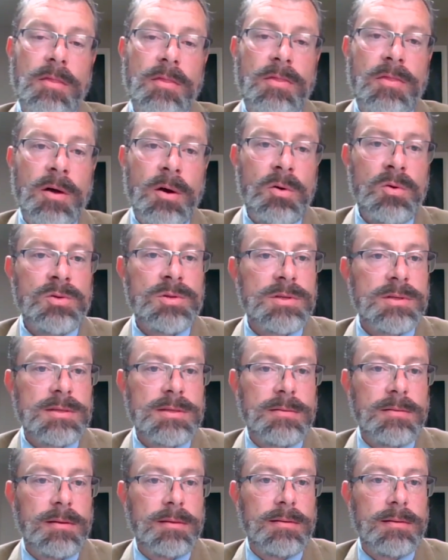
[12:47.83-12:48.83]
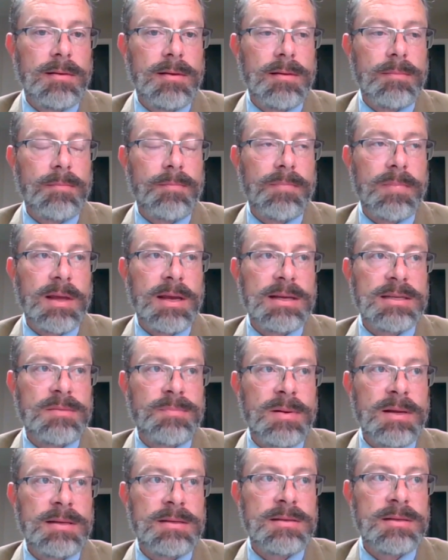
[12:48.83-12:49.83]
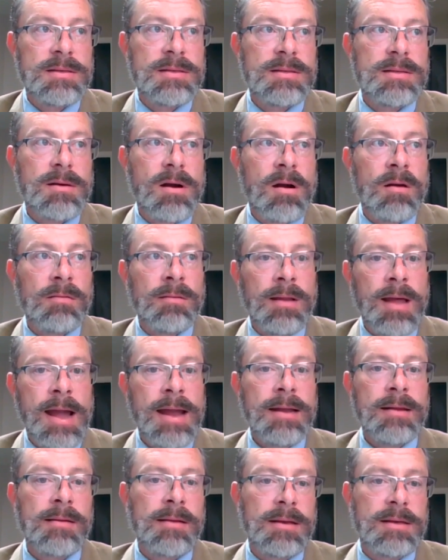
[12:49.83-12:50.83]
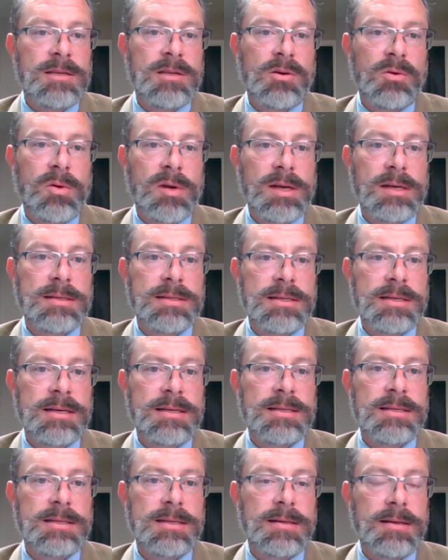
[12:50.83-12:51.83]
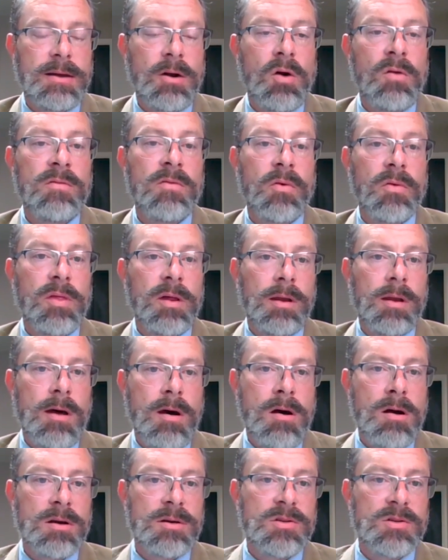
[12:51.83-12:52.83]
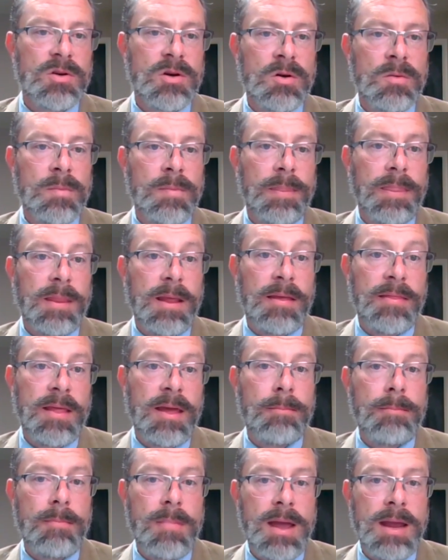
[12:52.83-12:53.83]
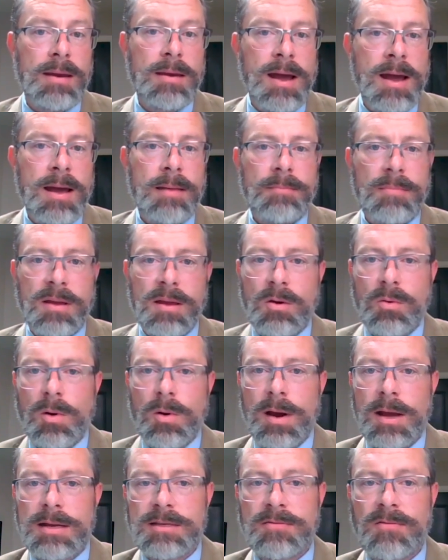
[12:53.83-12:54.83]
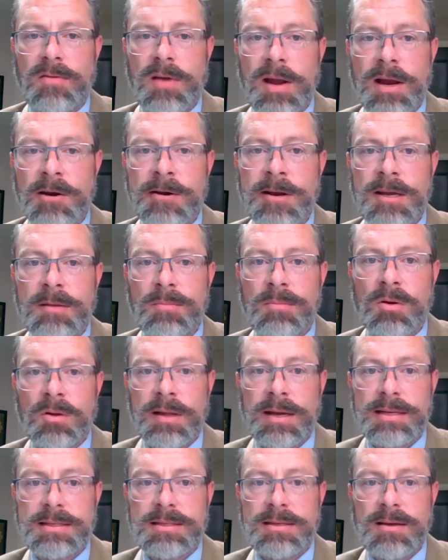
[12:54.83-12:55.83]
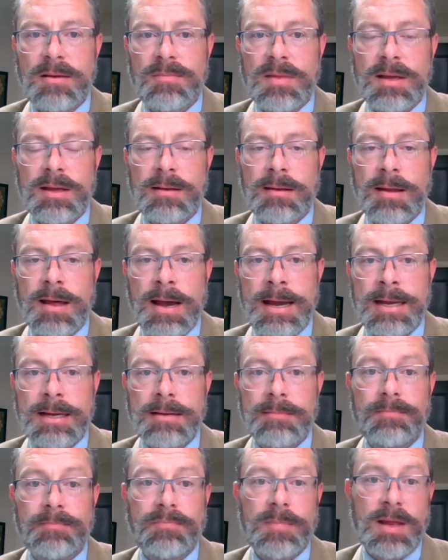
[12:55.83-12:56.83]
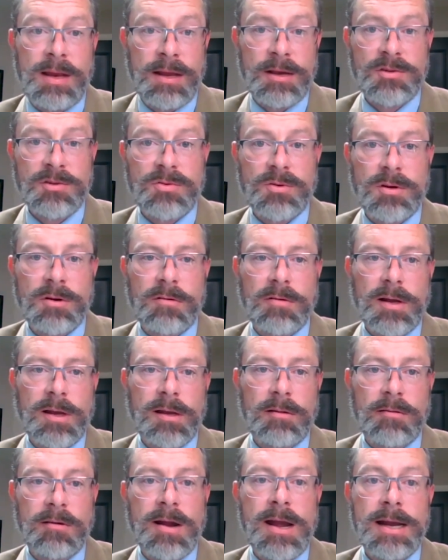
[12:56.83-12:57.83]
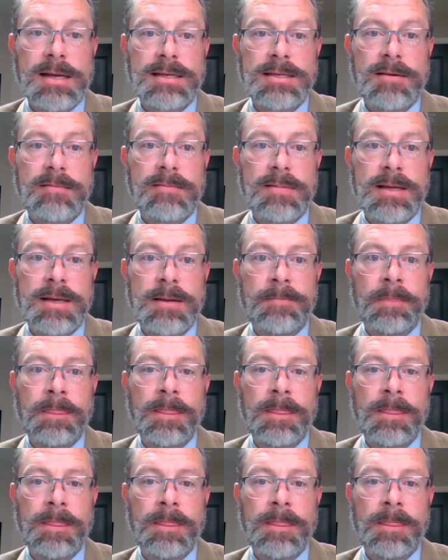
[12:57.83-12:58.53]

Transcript: Those expenses are likely to exist over the long term, and they may not be quite as variable as something like an extracurricular activity.